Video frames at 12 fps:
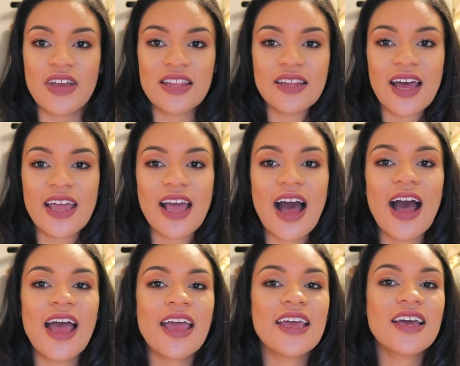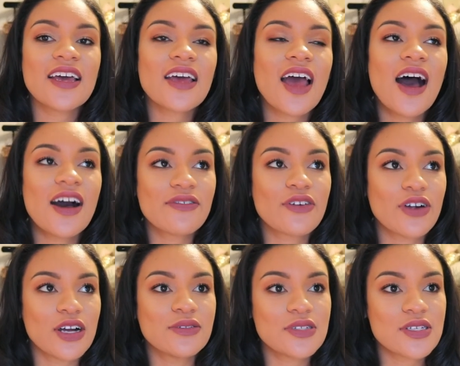And like, I have
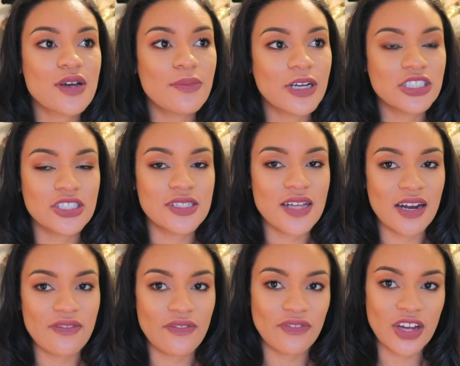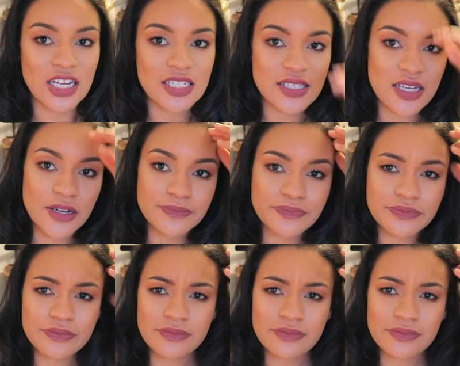grown so much, it's not even funny. So